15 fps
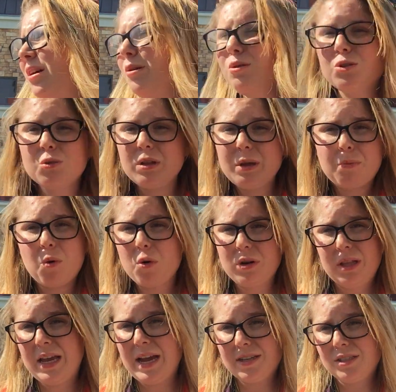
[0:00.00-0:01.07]
it was really
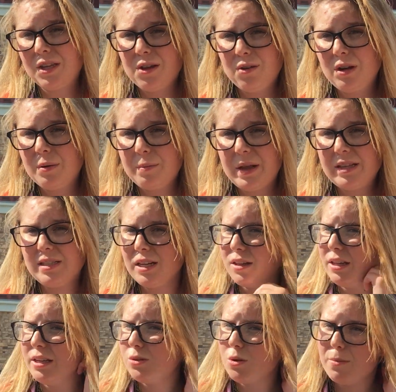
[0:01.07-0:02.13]
poorly executed,
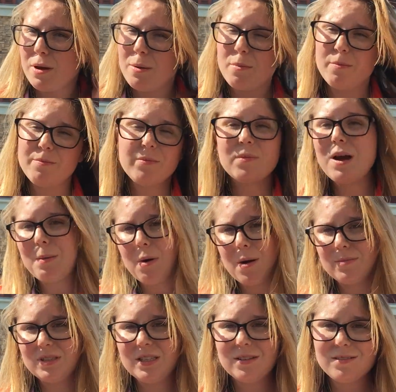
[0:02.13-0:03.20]
basically, is what my
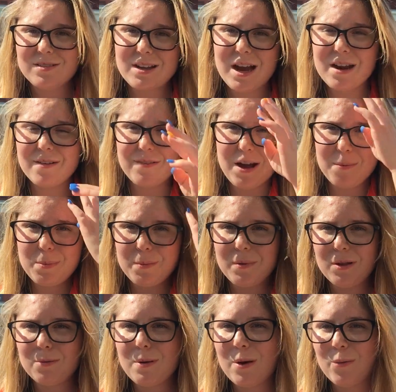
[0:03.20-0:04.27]
mom's kind of helping
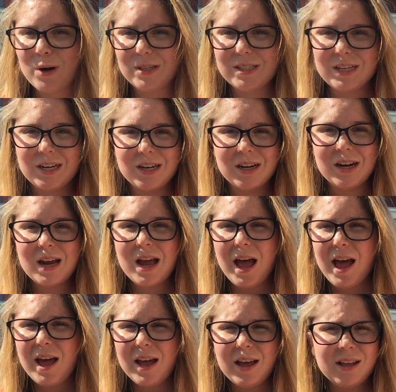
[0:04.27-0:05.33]
me with my words here.
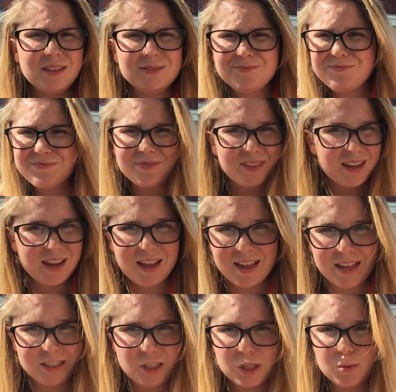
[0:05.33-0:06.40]

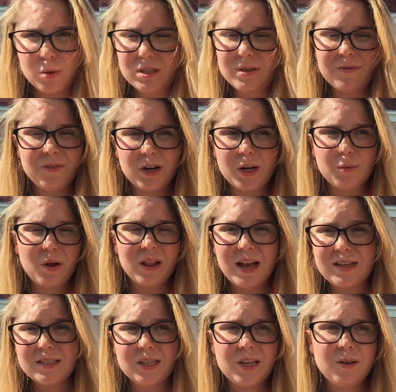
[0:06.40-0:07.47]
It just wasn't very well
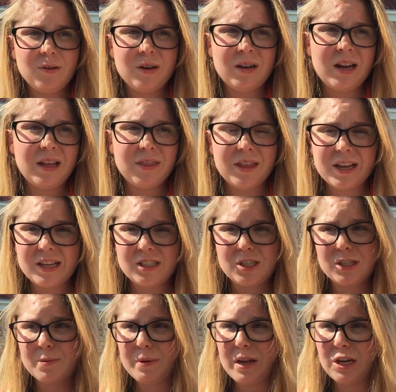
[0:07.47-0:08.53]
executed, and I think
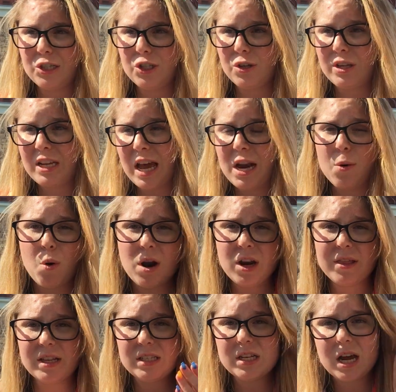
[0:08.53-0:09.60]
it's just because Tana
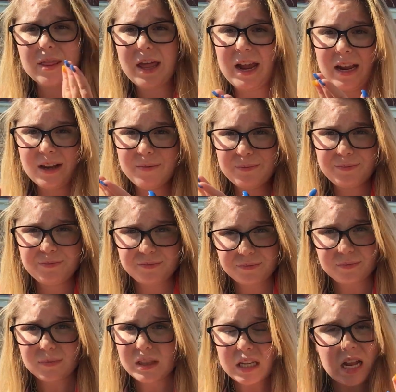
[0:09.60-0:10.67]
wanted this done, like,
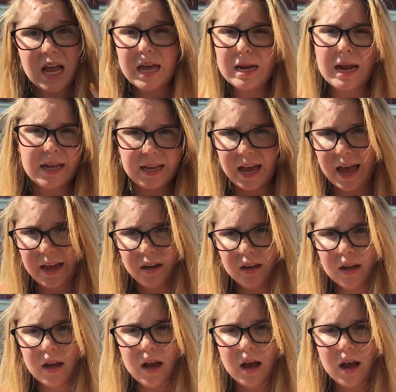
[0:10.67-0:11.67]
and I get,